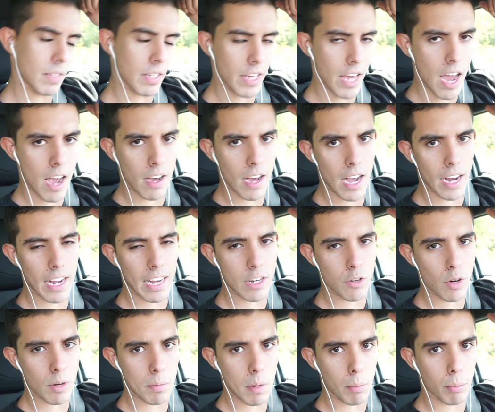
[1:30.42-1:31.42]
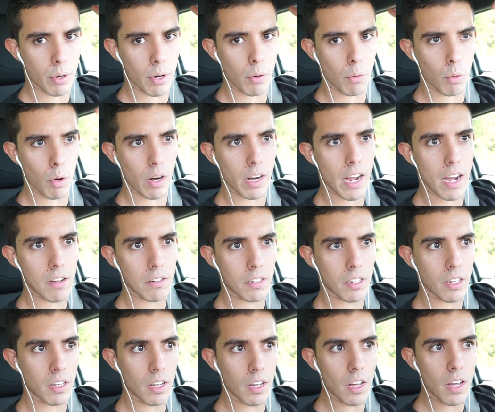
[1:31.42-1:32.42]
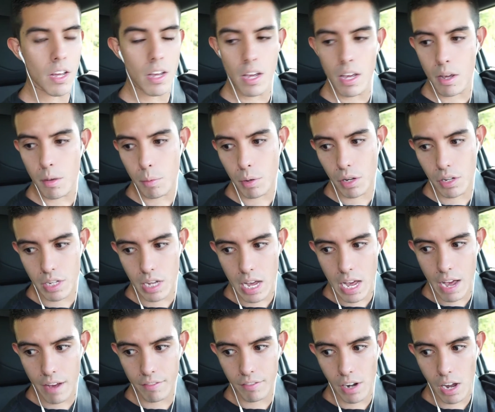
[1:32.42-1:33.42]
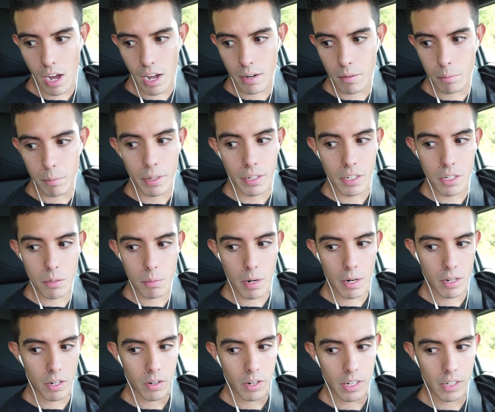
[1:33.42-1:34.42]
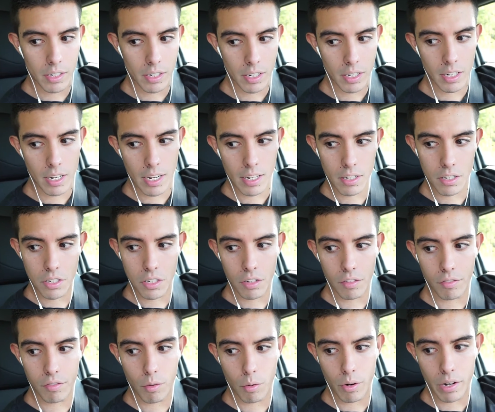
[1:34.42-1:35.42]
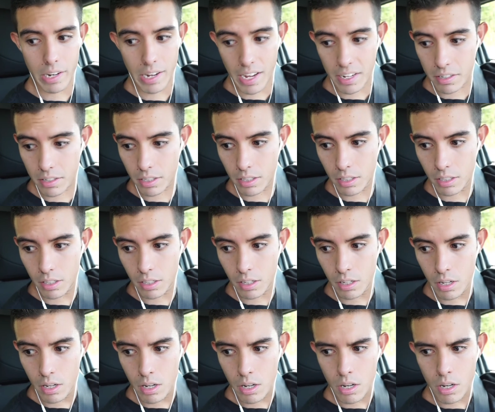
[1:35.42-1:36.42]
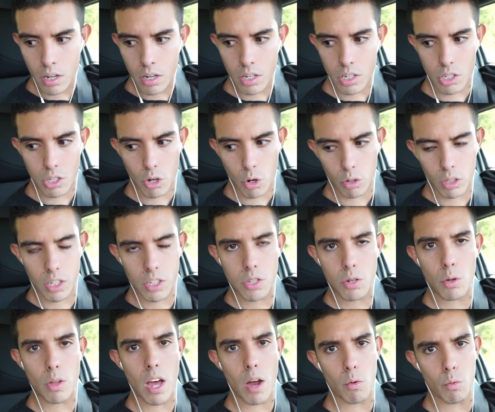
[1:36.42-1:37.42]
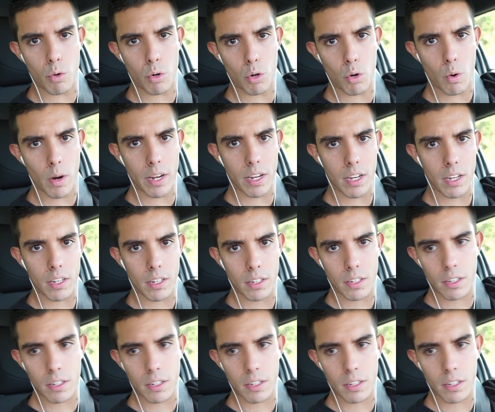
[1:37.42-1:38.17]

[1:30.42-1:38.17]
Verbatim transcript: yeah, I got to drink my pre-workout because I have not mixed my creatine and C4 yet. So let's do that real quick.